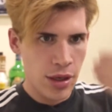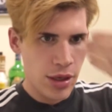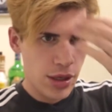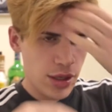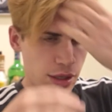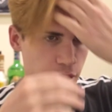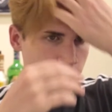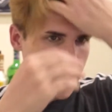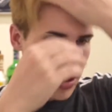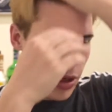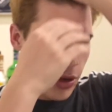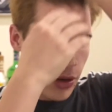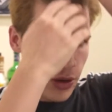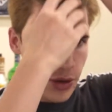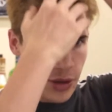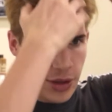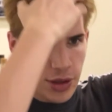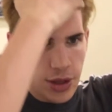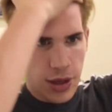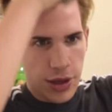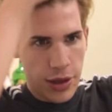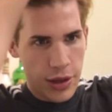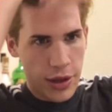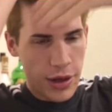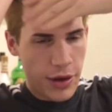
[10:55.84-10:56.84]
So
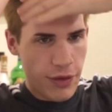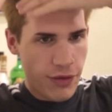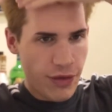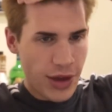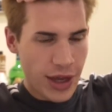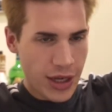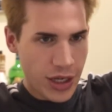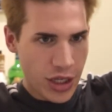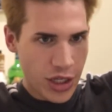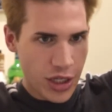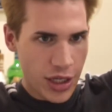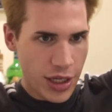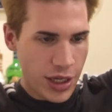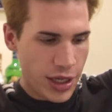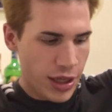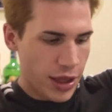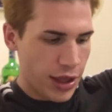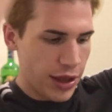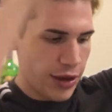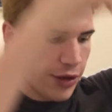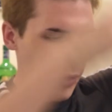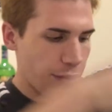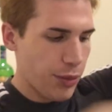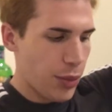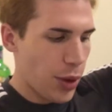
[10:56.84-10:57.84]
now that I've actually
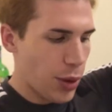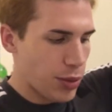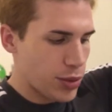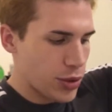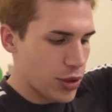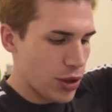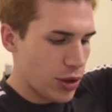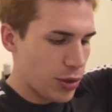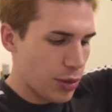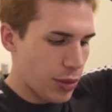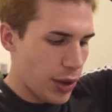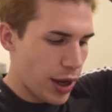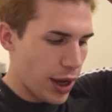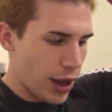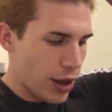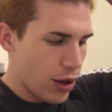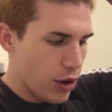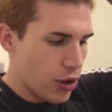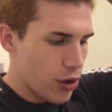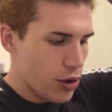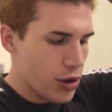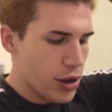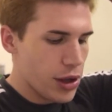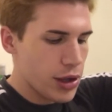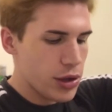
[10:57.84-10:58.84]
like popped on my
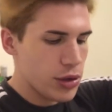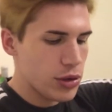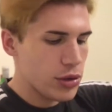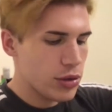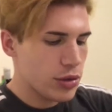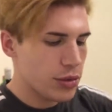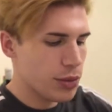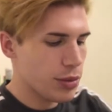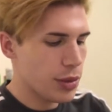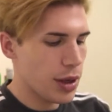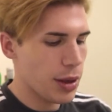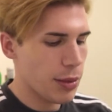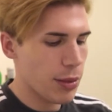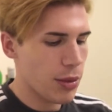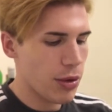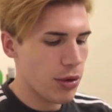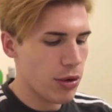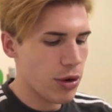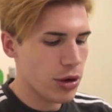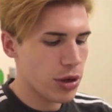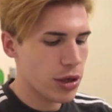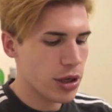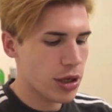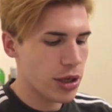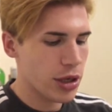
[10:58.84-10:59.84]
oil, my
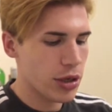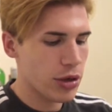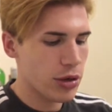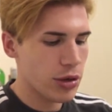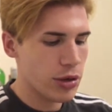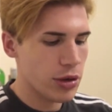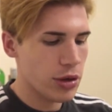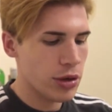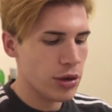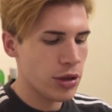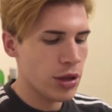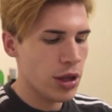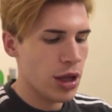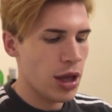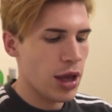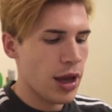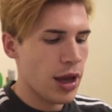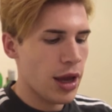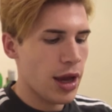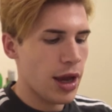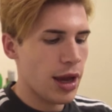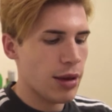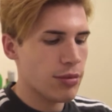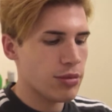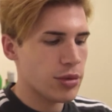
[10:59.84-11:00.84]
Moroccan oil,
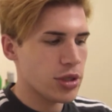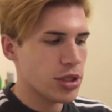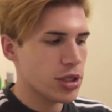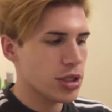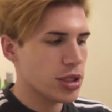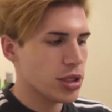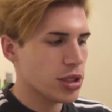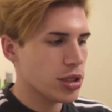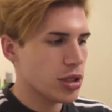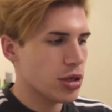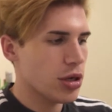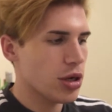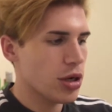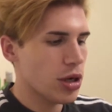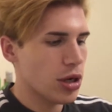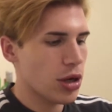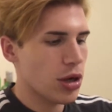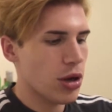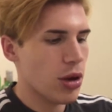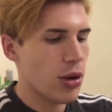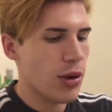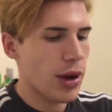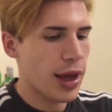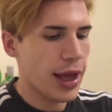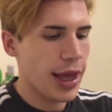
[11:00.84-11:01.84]
I'm just gonna
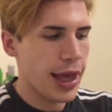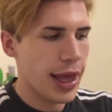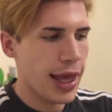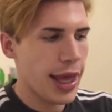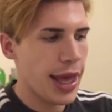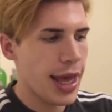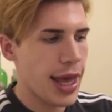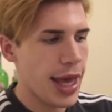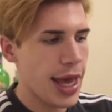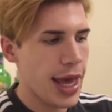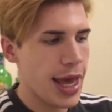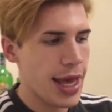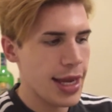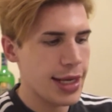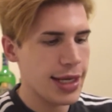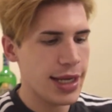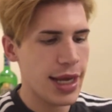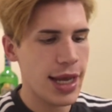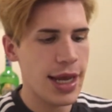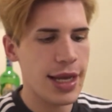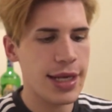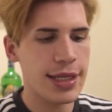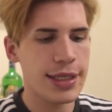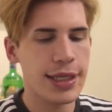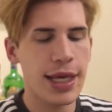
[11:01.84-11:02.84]
go ahead
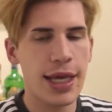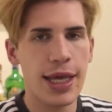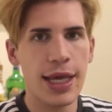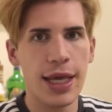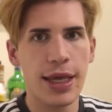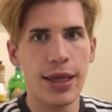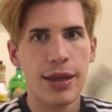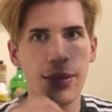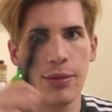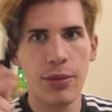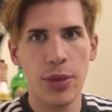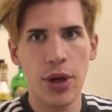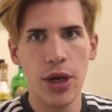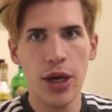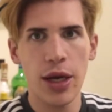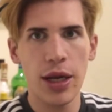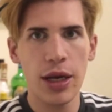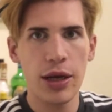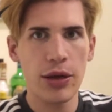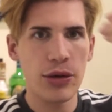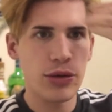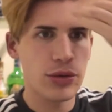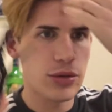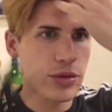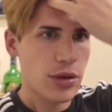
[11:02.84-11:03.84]
and take my
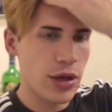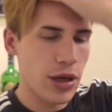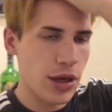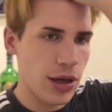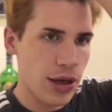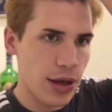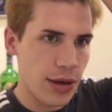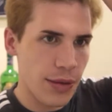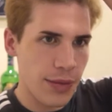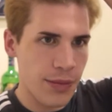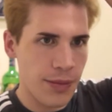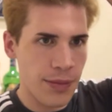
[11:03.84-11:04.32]
little